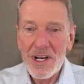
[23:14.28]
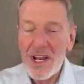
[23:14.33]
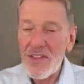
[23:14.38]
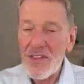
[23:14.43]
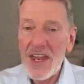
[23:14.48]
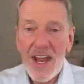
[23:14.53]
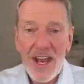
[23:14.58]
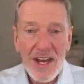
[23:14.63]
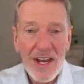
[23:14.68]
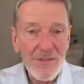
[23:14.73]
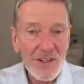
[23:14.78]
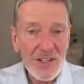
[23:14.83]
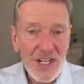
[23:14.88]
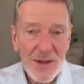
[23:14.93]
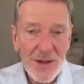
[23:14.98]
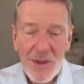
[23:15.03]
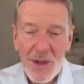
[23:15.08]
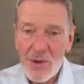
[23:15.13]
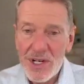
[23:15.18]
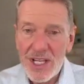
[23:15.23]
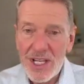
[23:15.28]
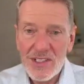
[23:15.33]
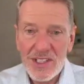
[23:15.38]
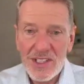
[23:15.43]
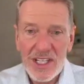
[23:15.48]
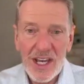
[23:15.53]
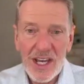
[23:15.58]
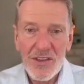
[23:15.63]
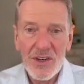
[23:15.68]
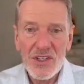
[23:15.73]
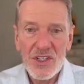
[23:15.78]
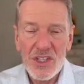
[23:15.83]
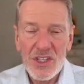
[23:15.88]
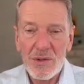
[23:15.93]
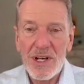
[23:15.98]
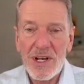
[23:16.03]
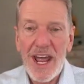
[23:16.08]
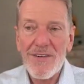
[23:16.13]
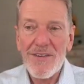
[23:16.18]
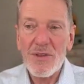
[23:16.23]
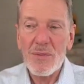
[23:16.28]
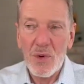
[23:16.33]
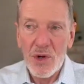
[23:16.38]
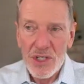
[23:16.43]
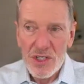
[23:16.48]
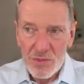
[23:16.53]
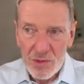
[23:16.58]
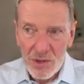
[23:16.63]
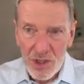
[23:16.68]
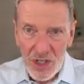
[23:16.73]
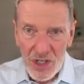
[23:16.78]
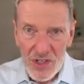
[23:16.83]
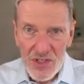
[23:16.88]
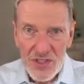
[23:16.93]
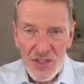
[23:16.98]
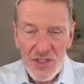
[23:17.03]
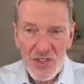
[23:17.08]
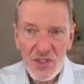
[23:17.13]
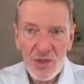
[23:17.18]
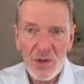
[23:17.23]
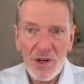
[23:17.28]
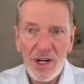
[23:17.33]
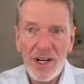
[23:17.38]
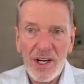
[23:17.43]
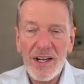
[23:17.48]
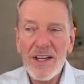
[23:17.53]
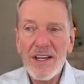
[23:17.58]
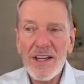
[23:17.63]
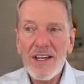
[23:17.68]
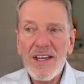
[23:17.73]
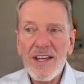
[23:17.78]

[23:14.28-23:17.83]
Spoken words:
And every time they would get together, she would have the boys rehearse the story